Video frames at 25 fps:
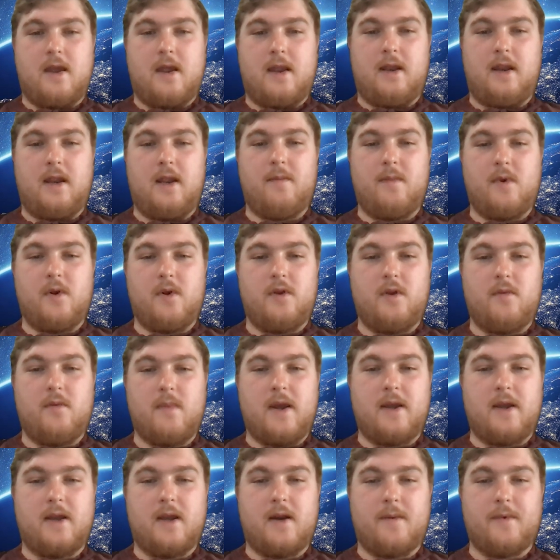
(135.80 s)
An email you
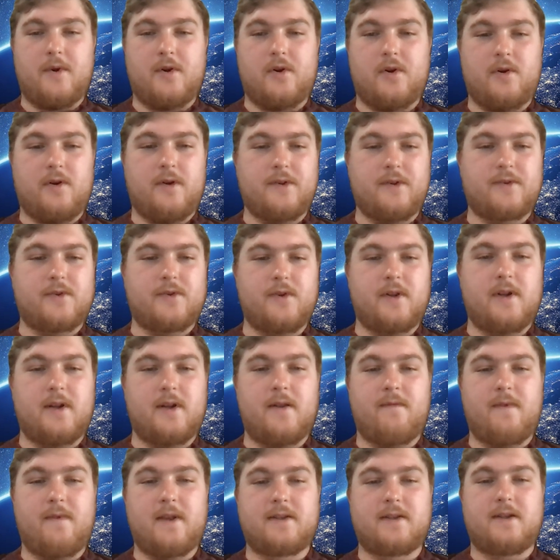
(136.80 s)
might come across during an
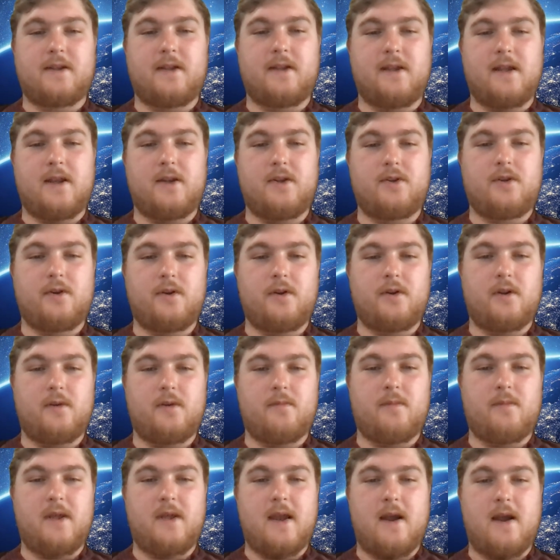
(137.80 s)
investigation could
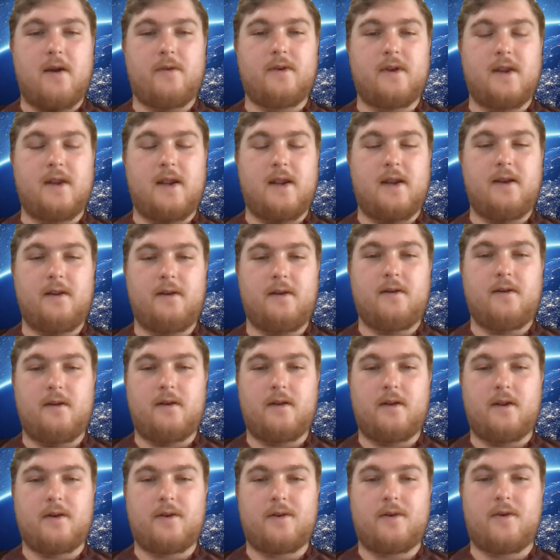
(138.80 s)
be outdated,
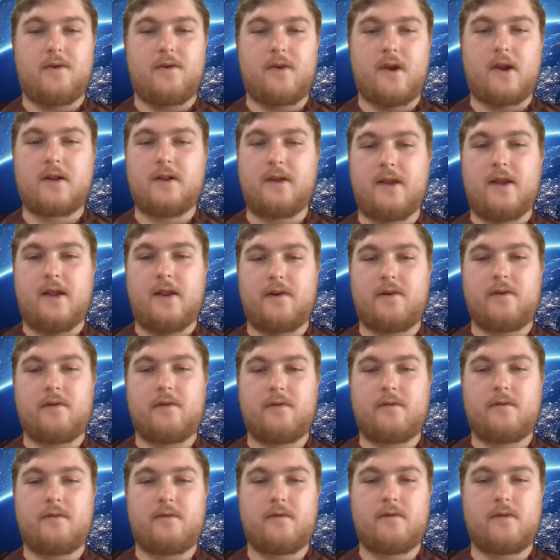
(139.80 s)
incorrectly
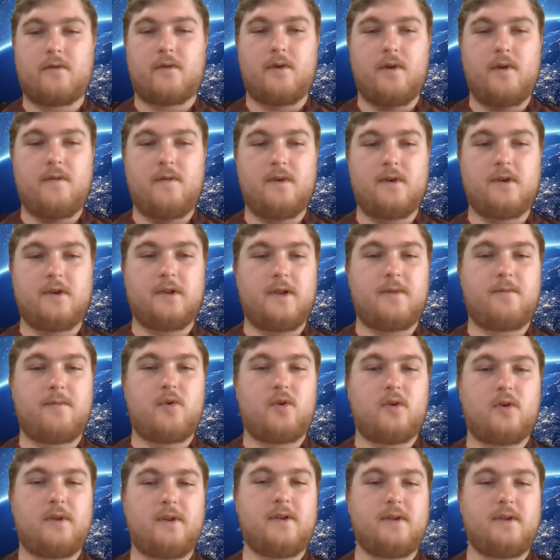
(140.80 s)
entered, or even
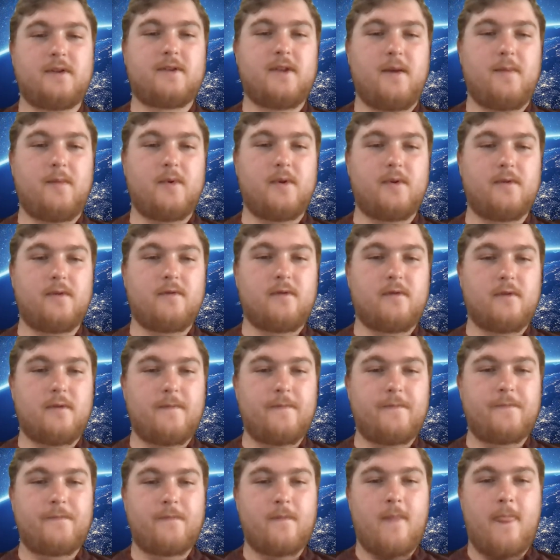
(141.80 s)
deliberately deceptive.
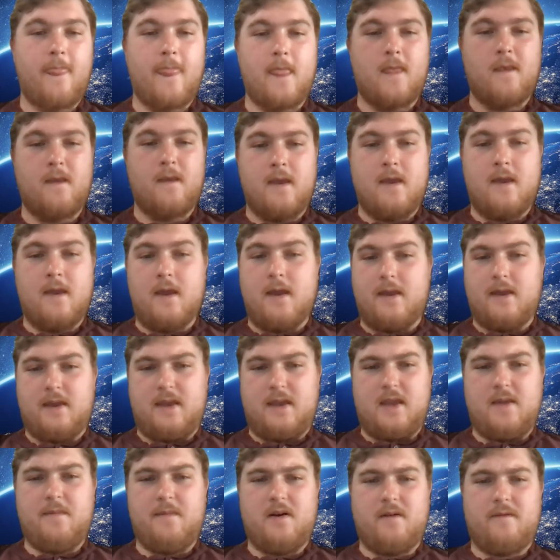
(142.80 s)

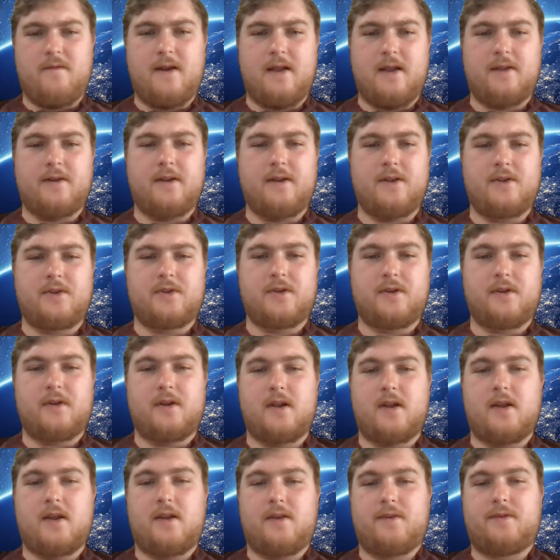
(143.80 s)
Email
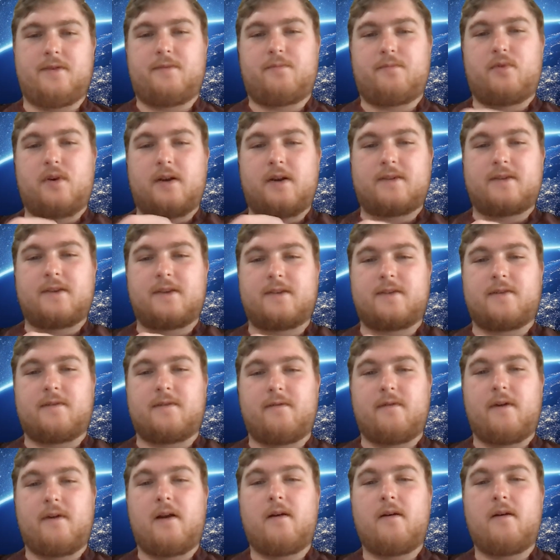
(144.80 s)
validation is the process of
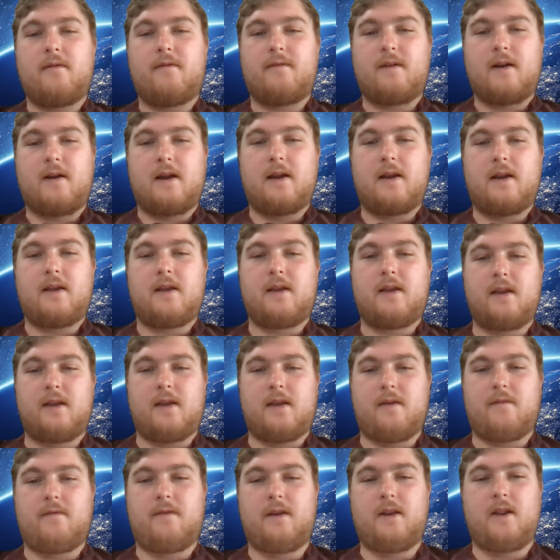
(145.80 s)
verifying
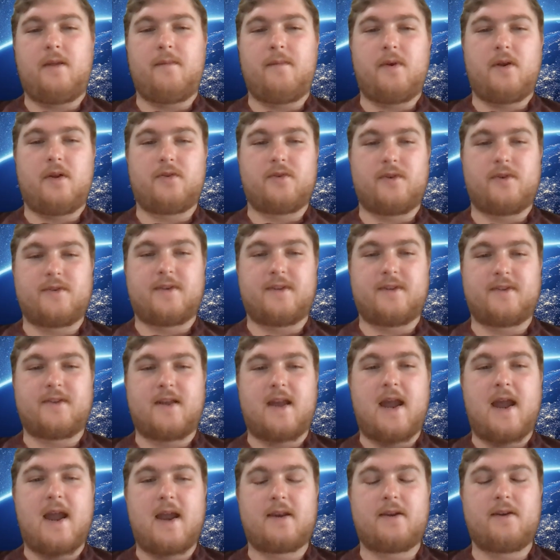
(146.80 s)
if an email address is
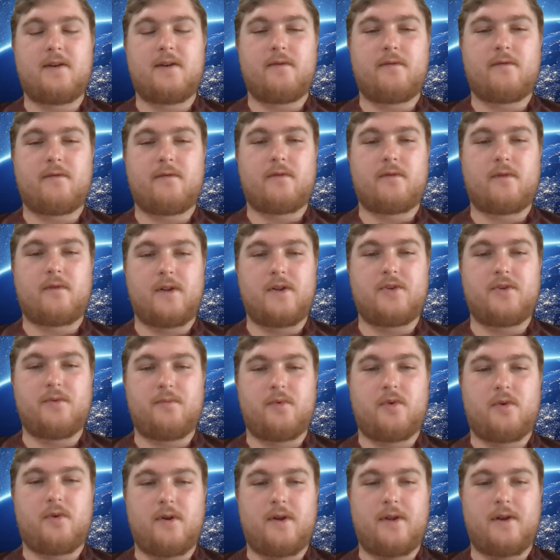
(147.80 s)
active,
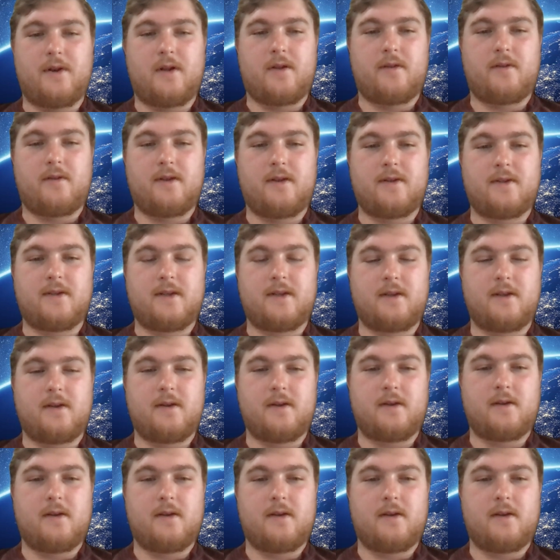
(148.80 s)
reachable, and authentic.